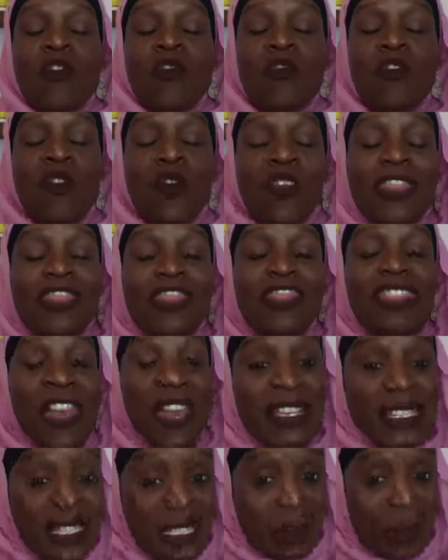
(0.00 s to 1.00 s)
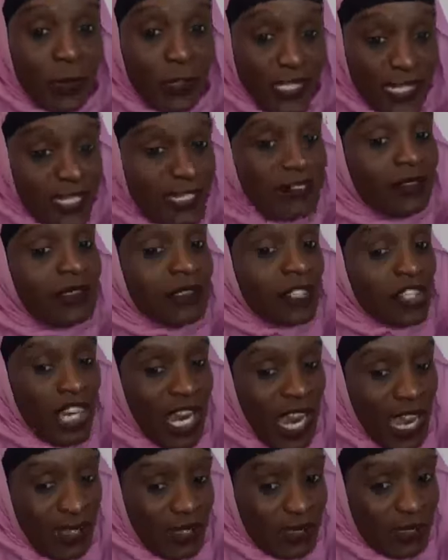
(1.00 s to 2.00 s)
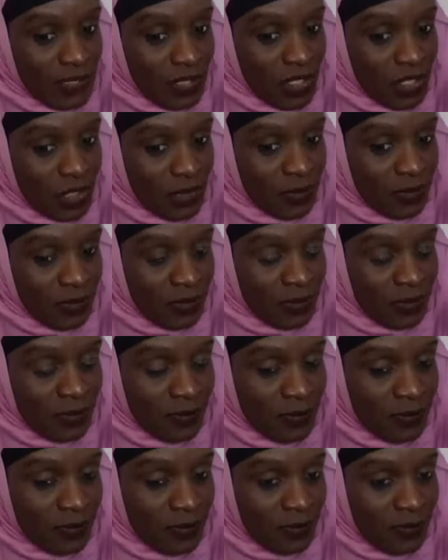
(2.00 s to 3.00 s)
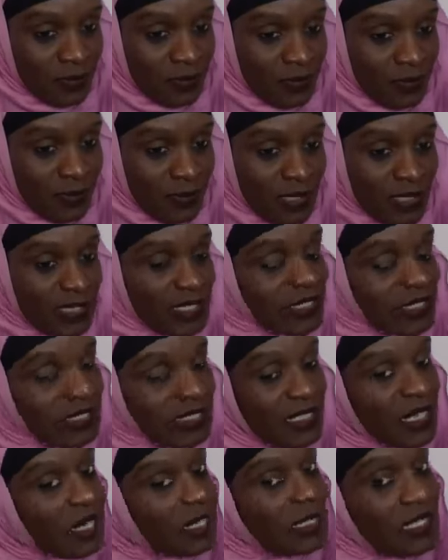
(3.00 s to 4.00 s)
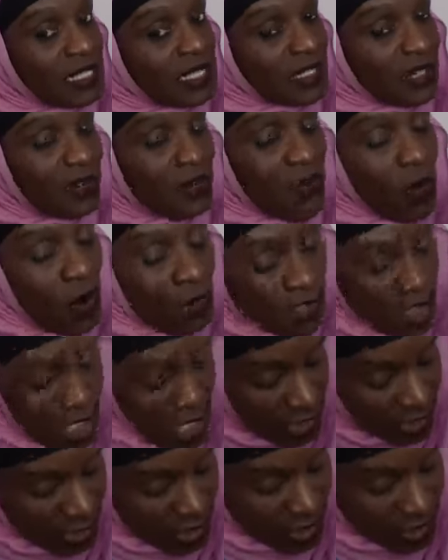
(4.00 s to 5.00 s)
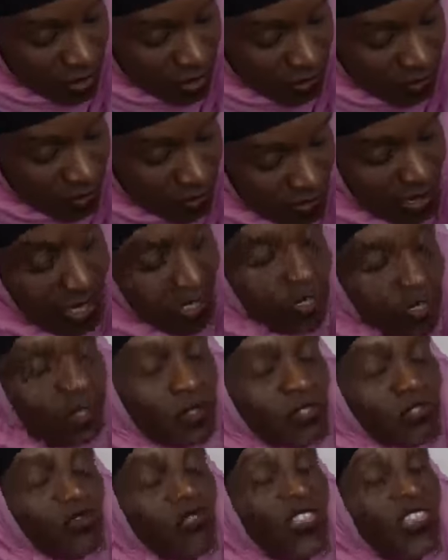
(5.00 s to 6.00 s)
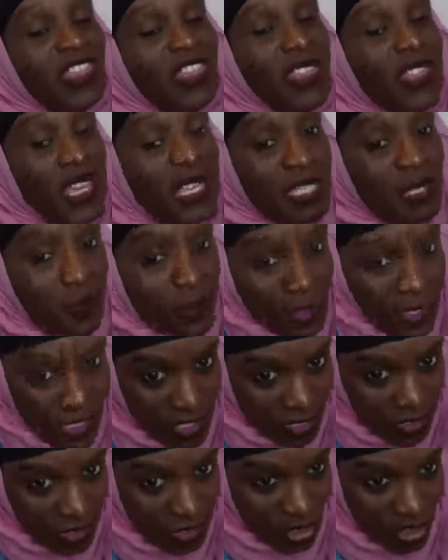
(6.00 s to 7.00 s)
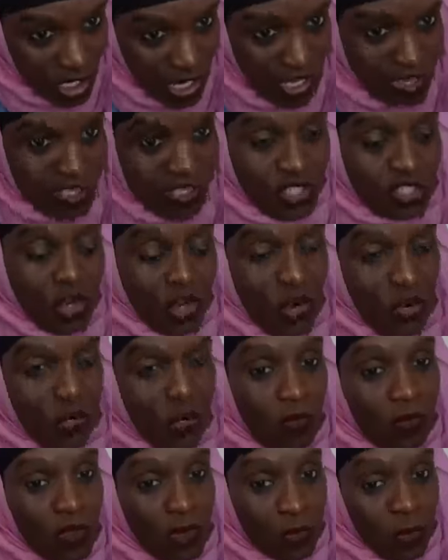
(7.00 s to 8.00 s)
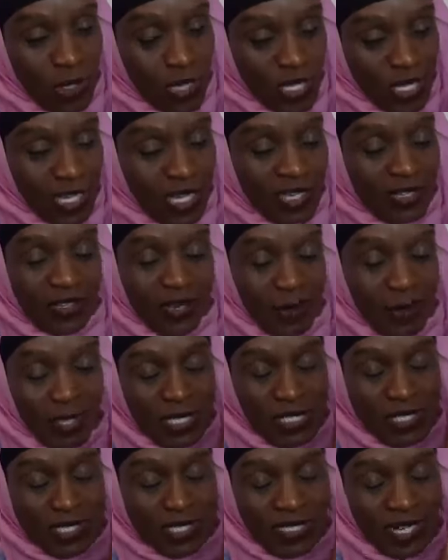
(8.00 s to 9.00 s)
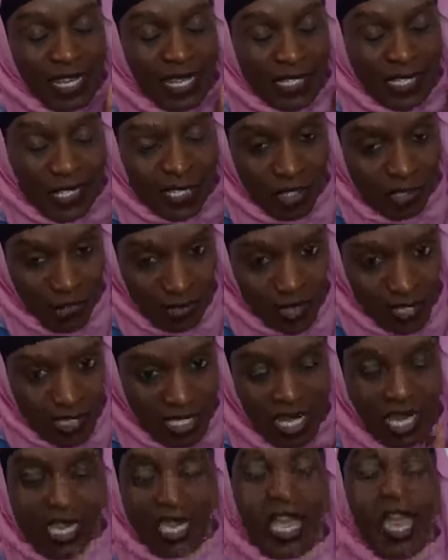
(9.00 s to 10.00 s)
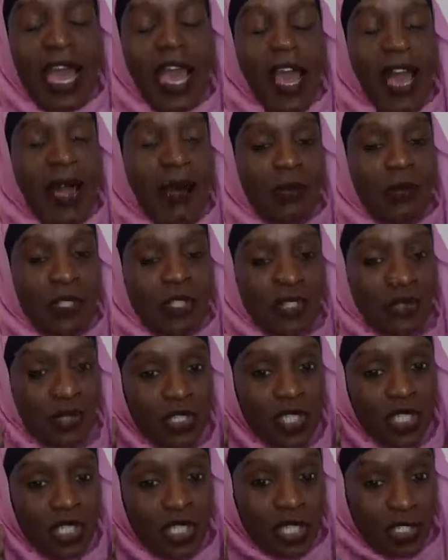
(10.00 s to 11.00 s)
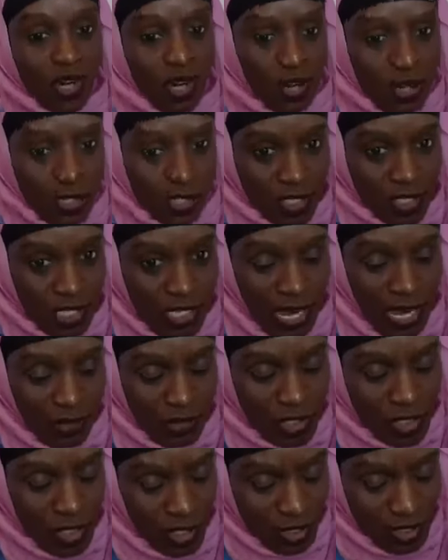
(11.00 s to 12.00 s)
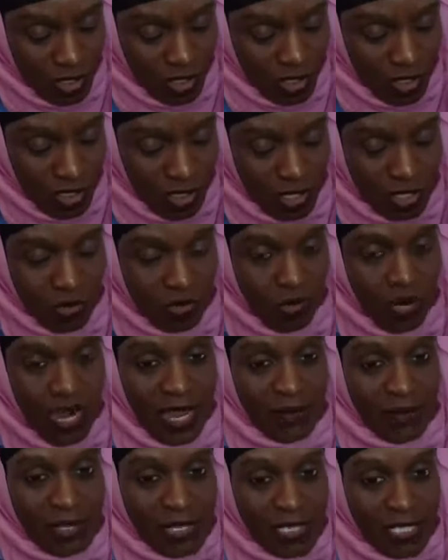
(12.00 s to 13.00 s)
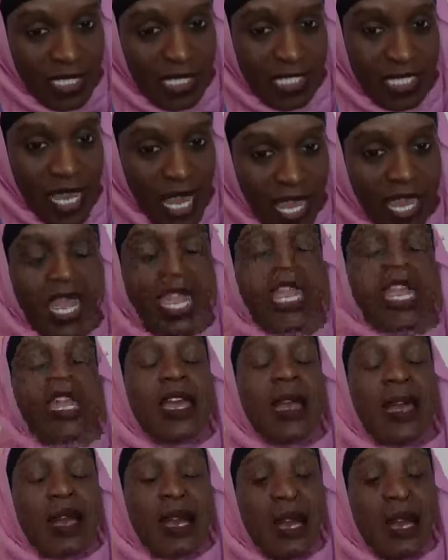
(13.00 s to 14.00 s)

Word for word: For this particular challenge, this is doesn't go for all challenges. Goes for this particular challenge over the weekend. That means today is Thursday. I want you to start counting your grams today